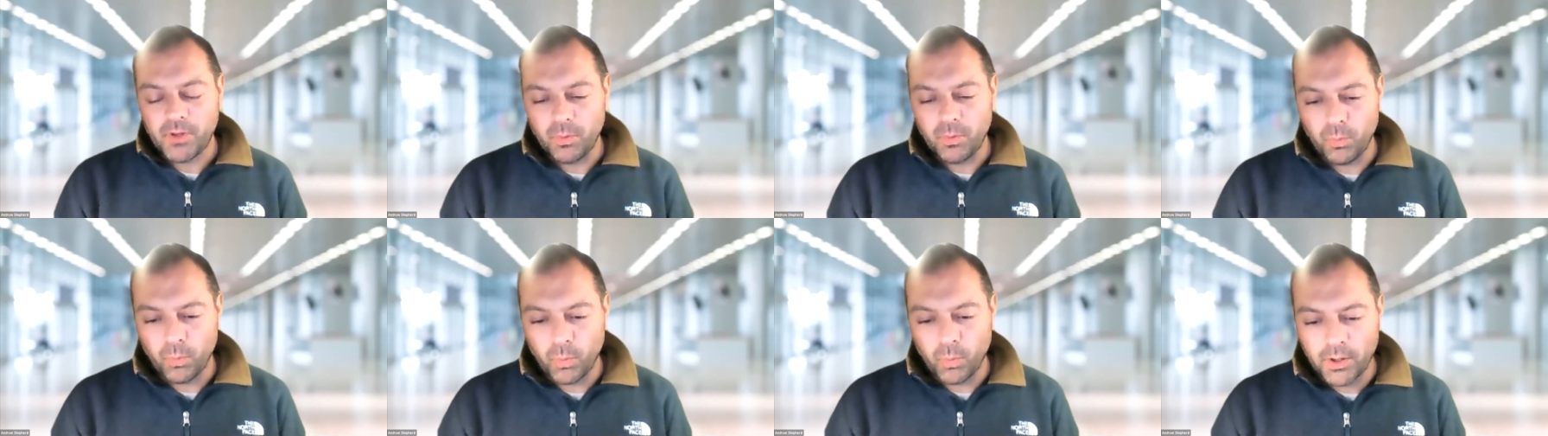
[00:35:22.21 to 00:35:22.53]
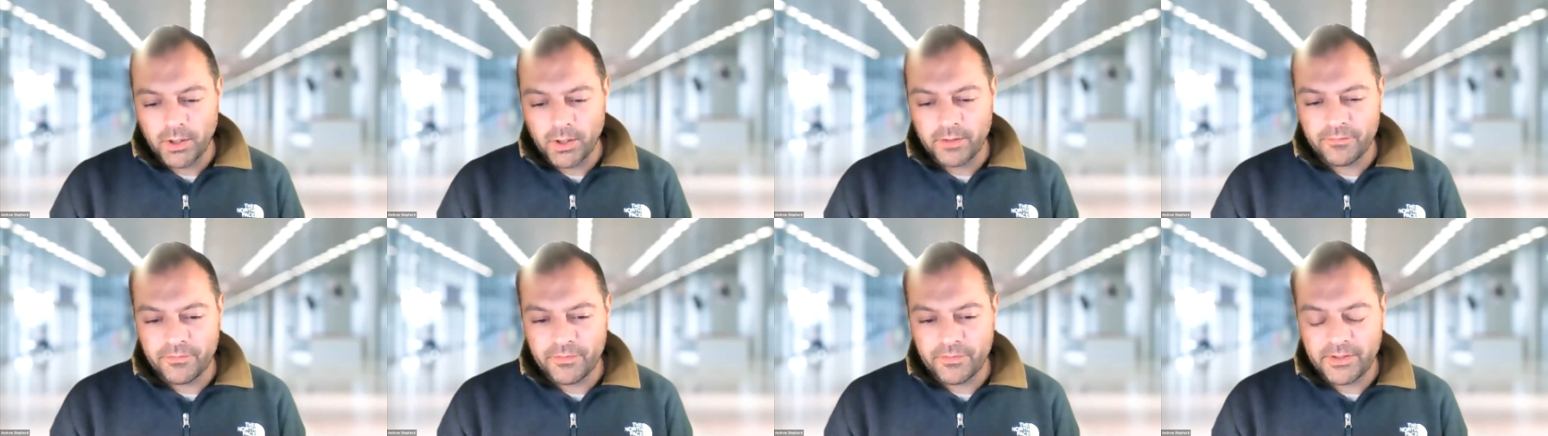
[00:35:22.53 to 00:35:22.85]

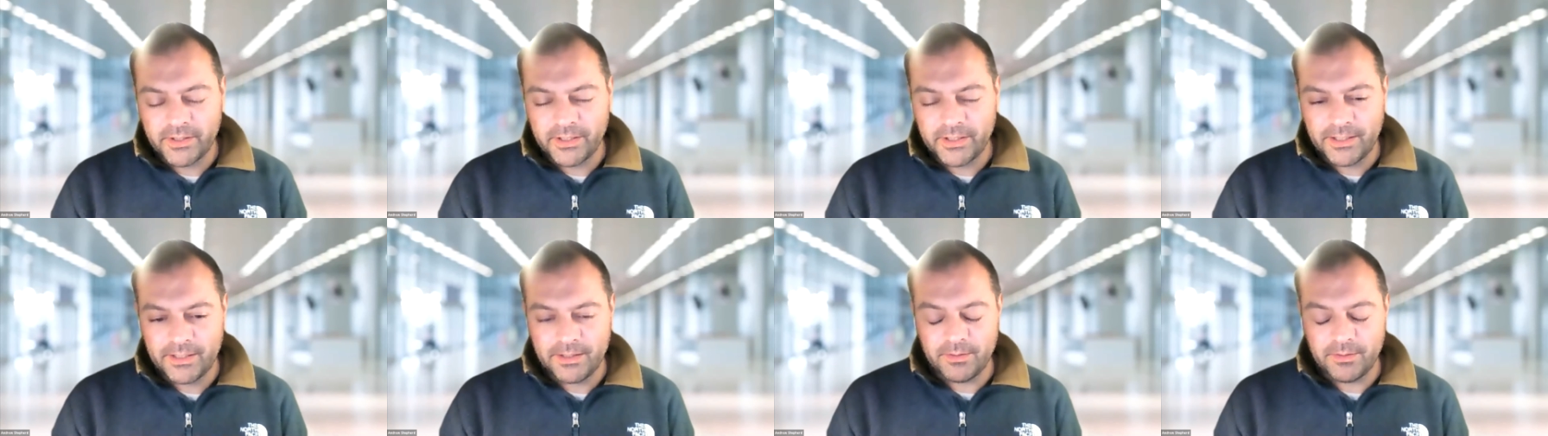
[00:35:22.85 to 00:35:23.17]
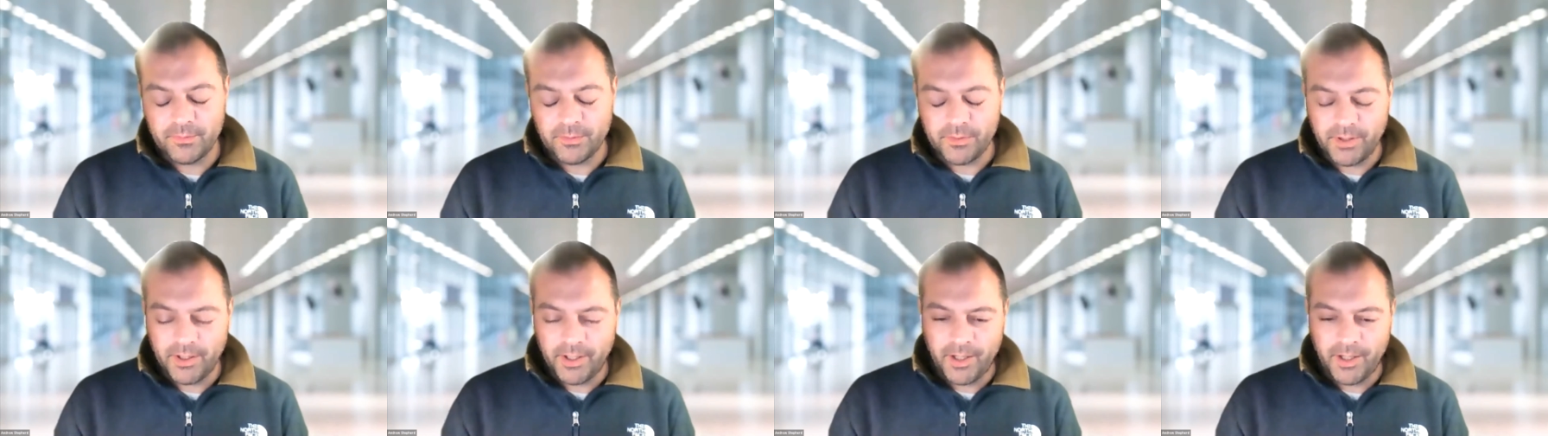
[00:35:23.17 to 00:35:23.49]
One of the
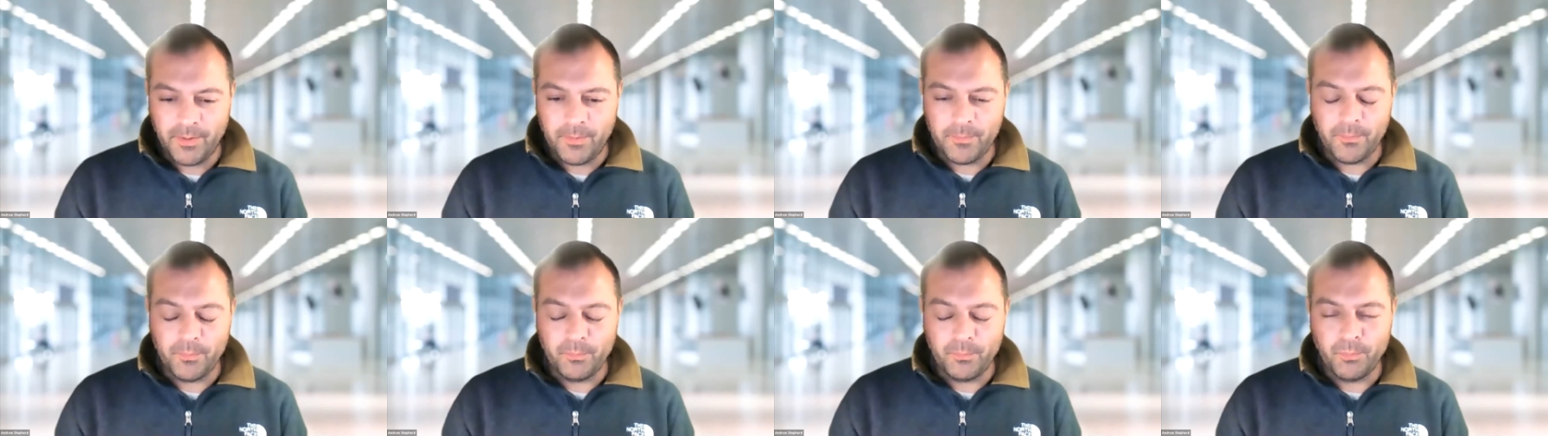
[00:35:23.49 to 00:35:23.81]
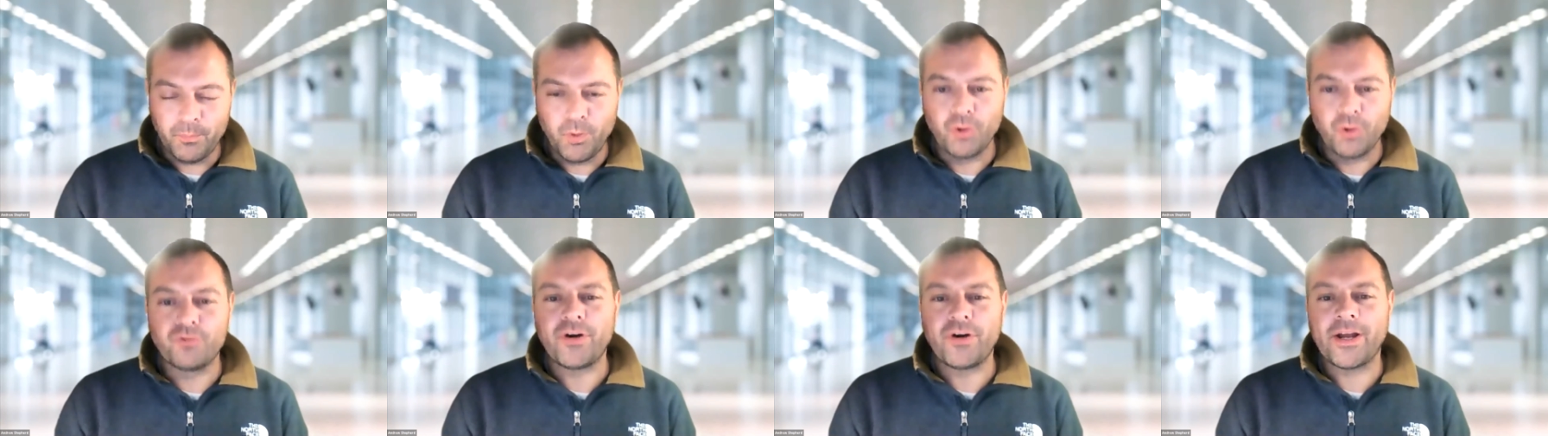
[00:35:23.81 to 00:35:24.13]

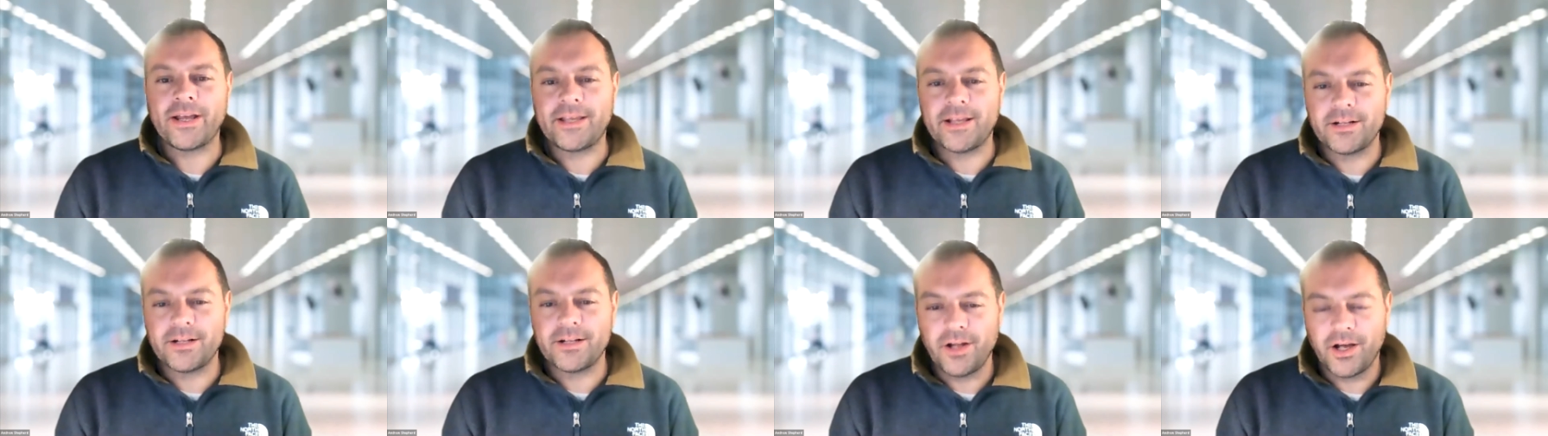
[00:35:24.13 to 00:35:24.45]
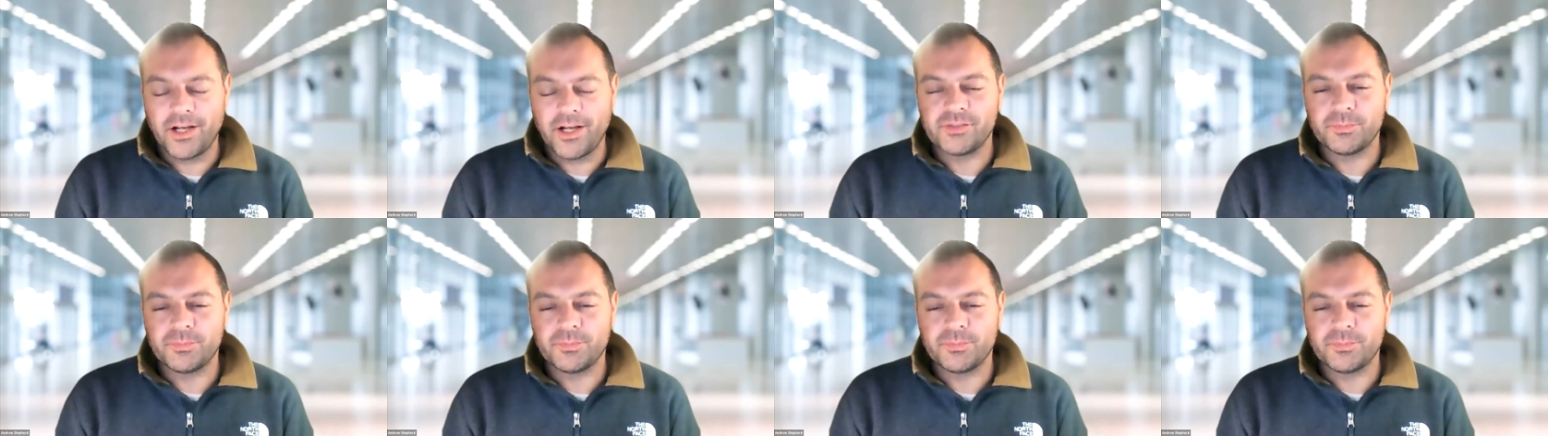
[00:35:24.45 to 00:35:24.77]
more
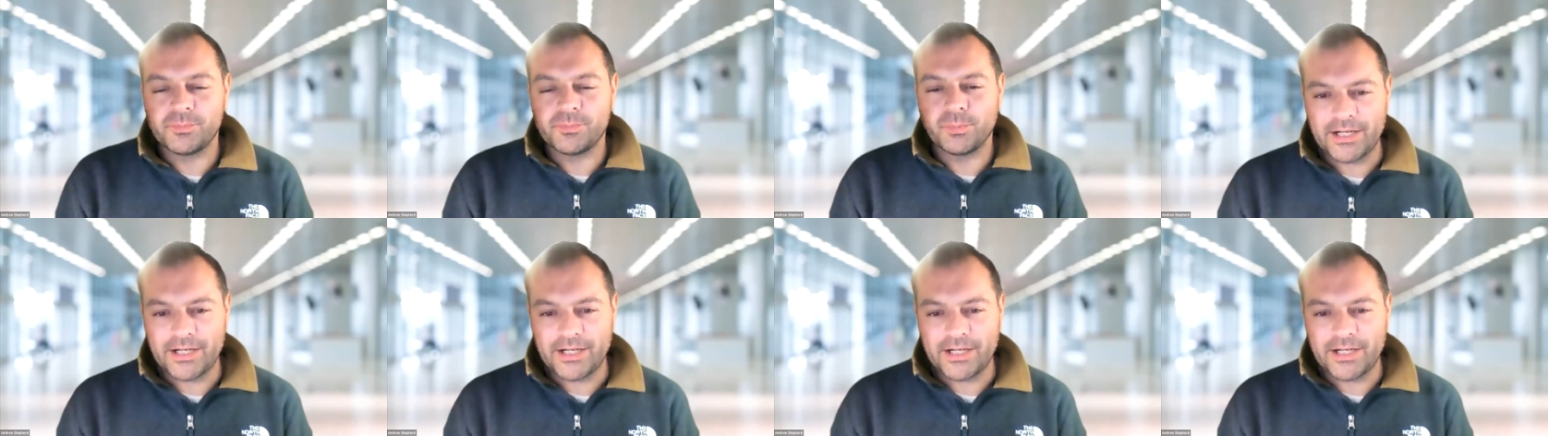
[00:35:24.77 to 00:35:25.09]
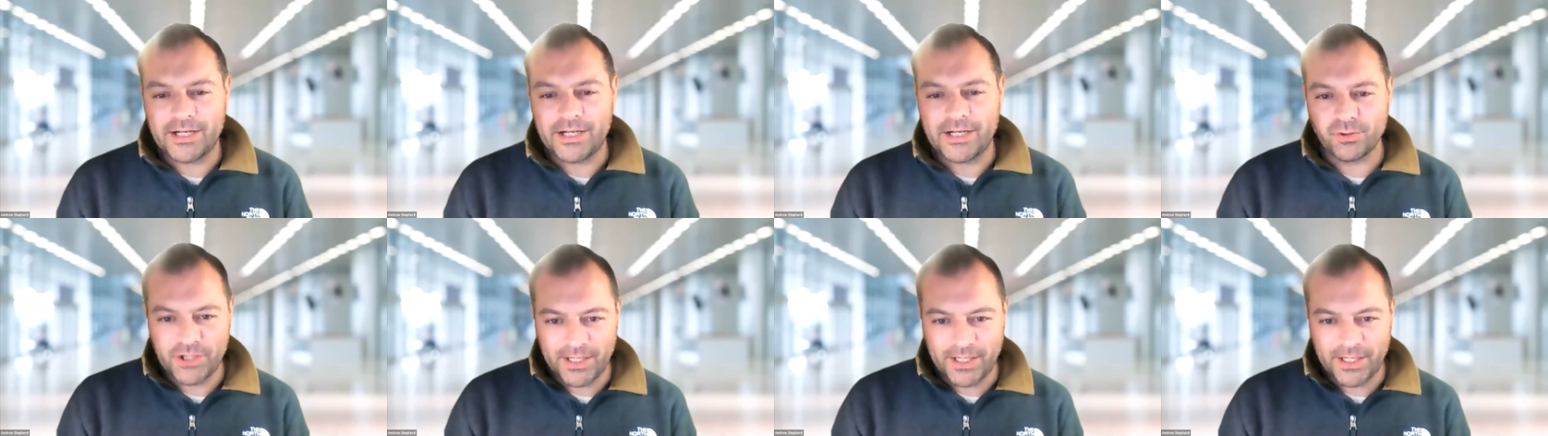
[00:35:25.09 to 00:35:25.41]
recognizable
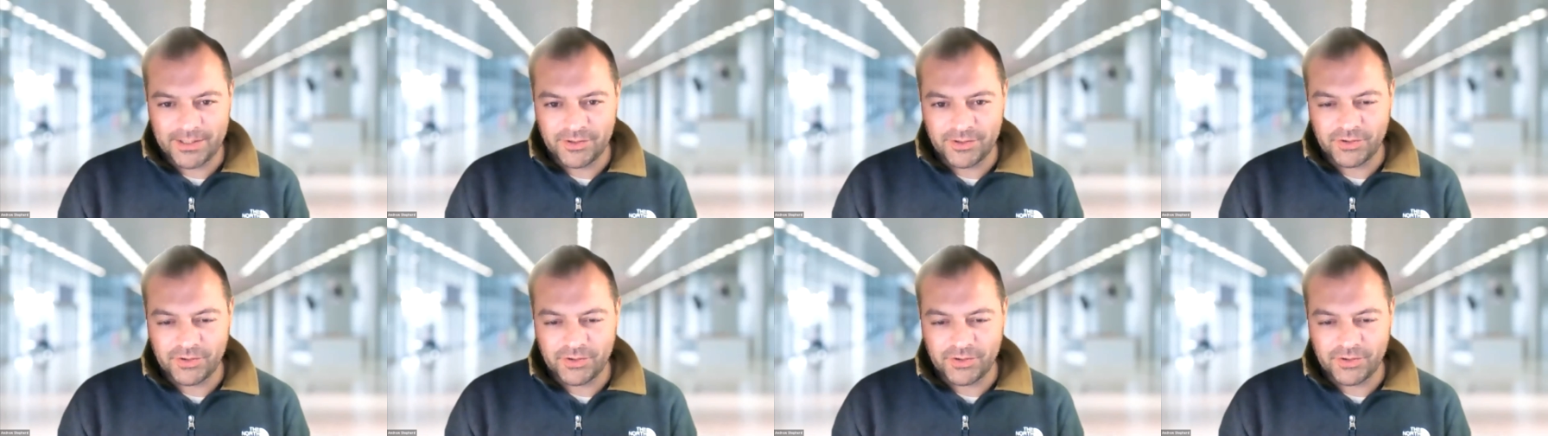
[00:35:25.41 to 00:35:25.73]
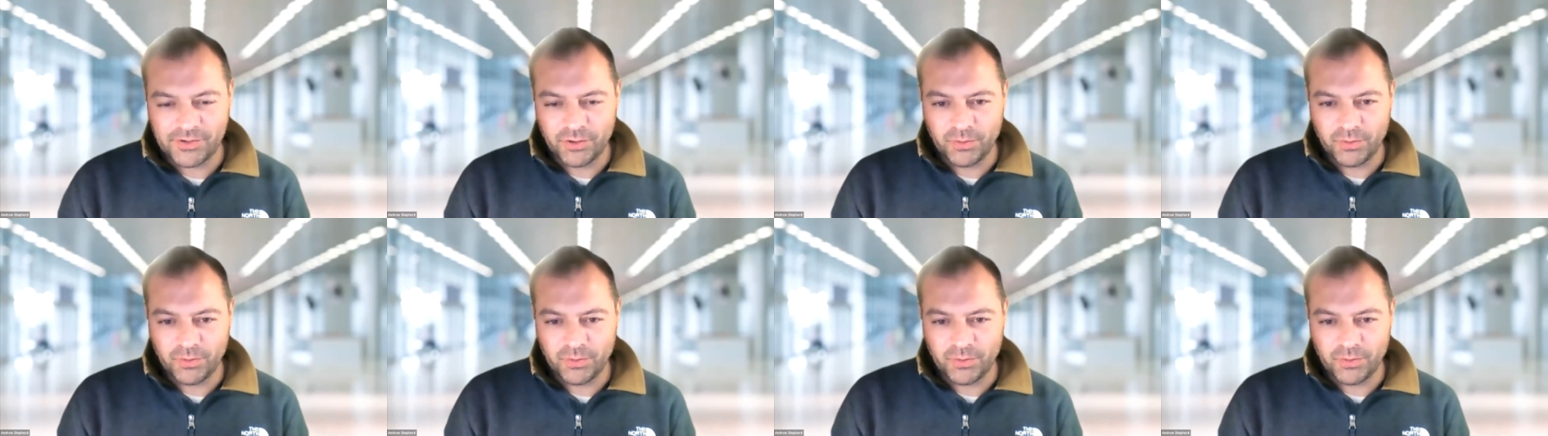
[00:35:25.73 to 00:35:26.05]
national chains
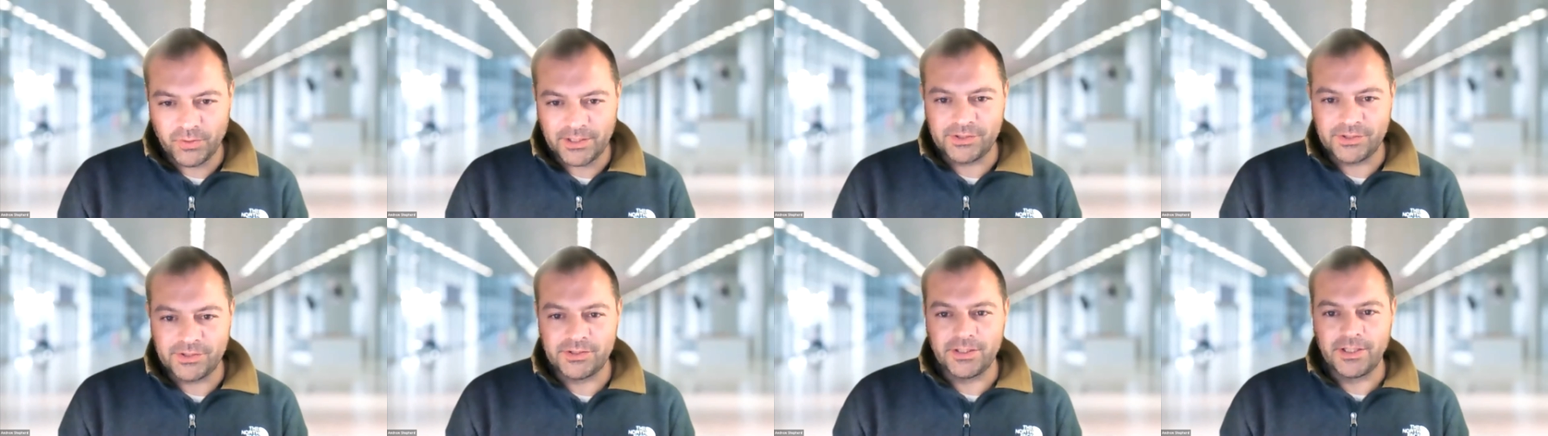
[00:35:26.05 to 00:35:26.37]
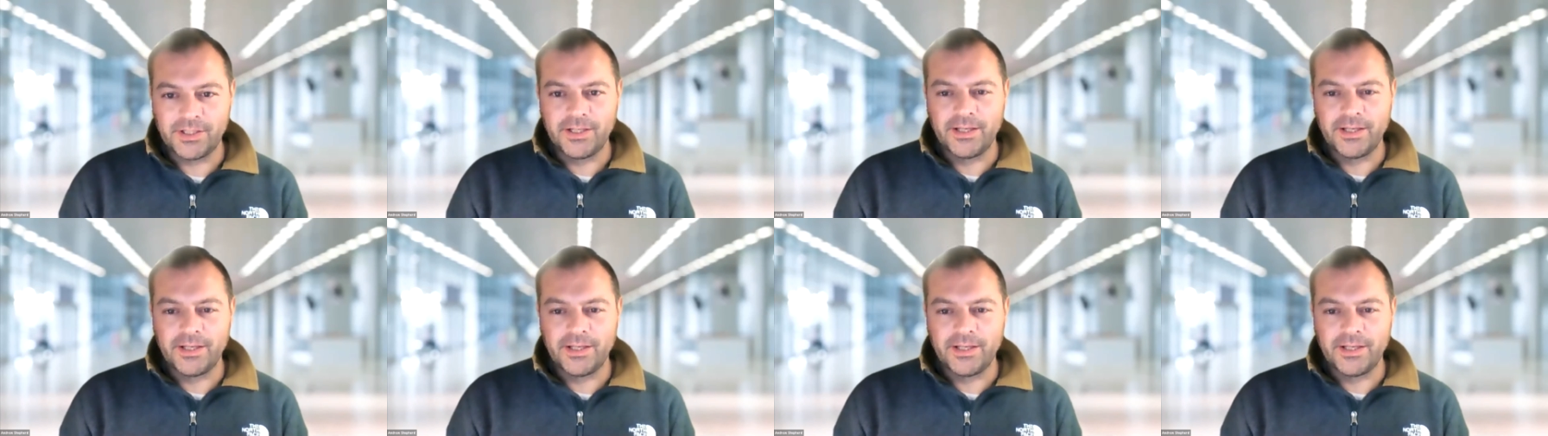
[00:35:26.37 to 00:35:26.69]
that do
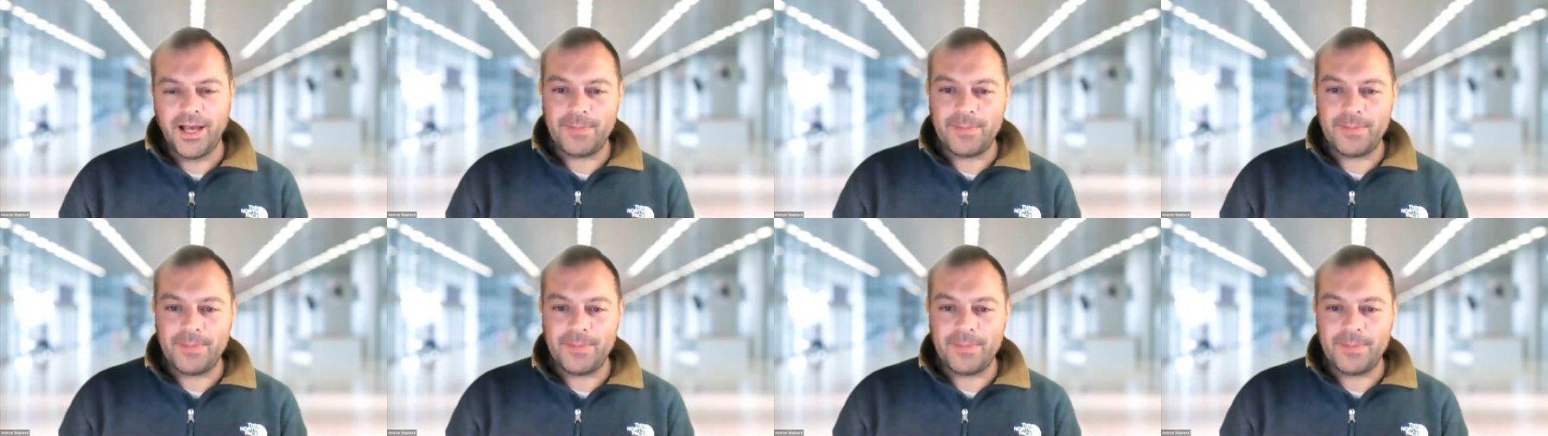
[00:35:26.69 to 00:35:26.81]
this